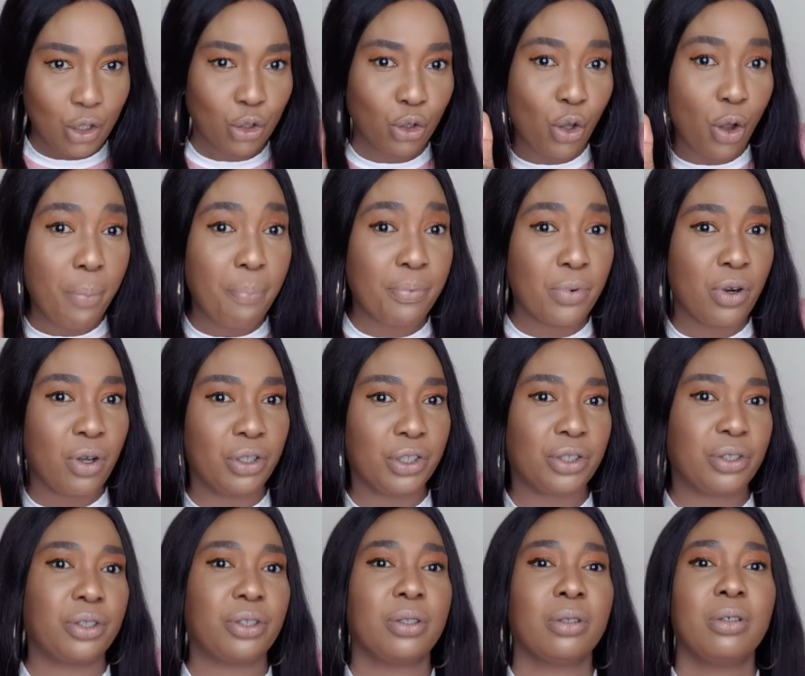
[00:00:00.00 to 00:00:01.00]

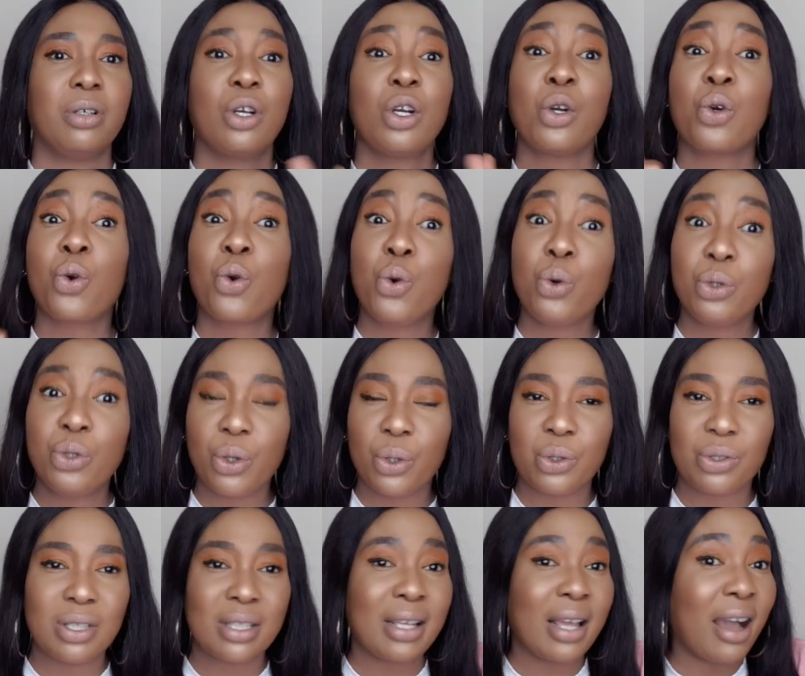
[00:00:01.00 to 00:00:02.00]
top-notch.
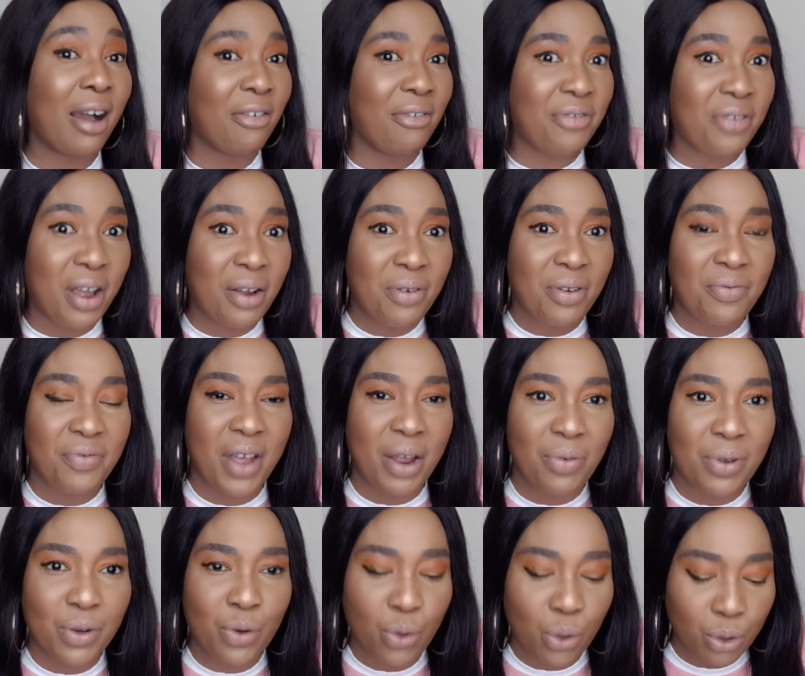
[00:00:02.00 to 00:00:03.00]
Kudos, they are very,
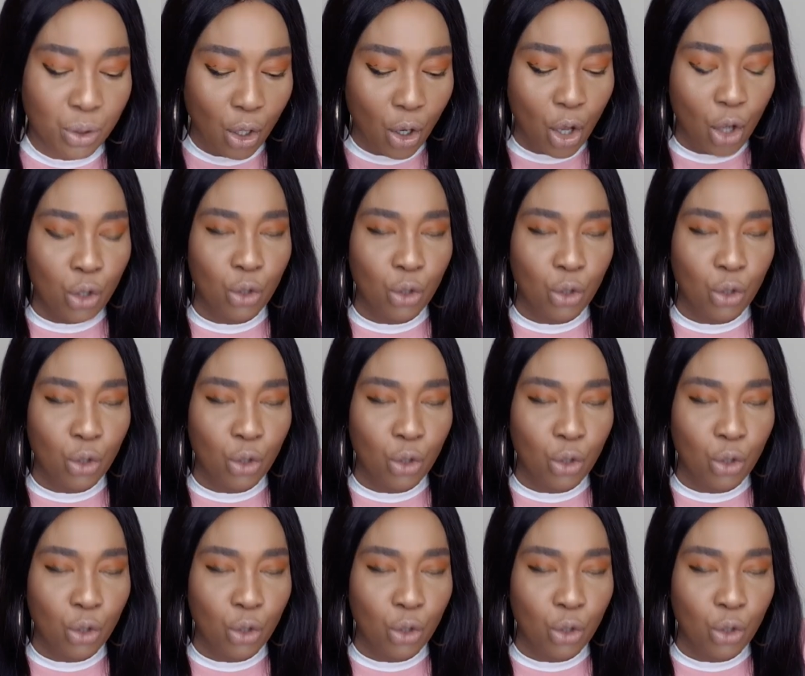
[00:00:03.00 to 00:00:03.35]
very good.